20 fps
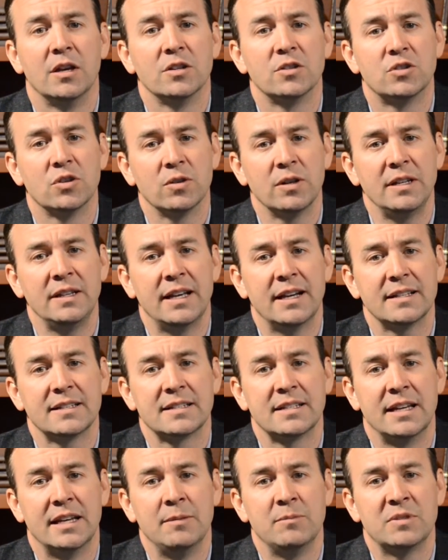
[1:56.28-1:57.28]
During that
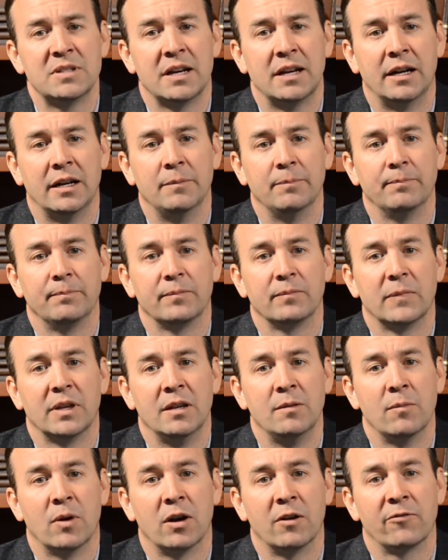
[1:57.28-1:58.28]
same time,
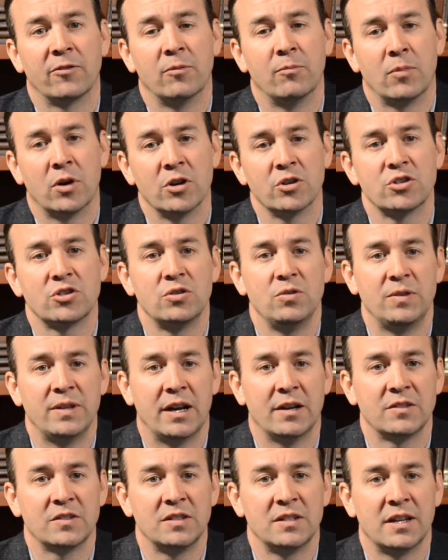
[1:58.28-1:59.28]
from March
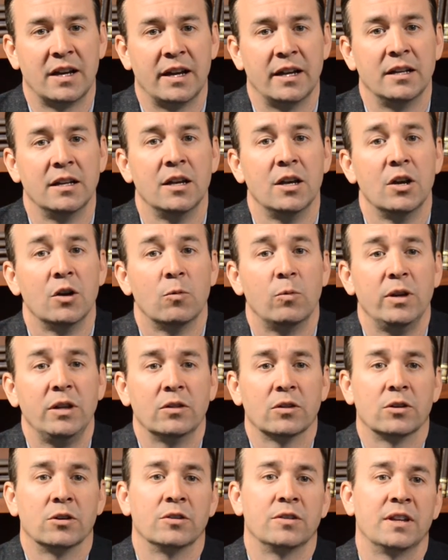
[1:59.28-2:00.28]
2009, we
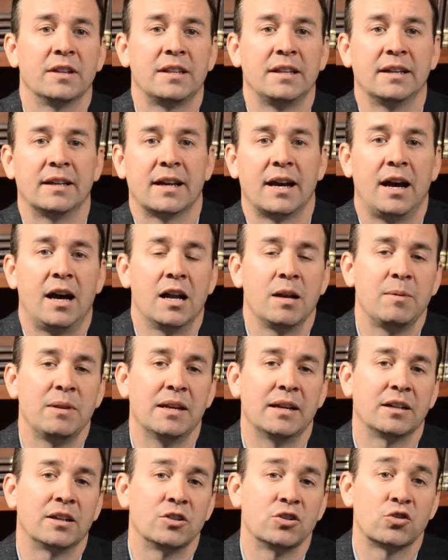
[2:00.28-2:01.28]
learned that the economy
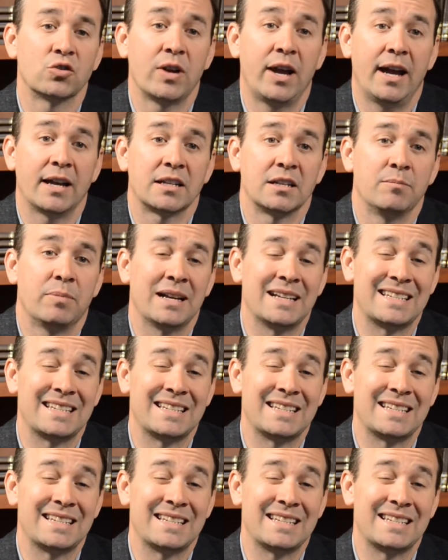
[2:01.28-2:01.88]
had contracted by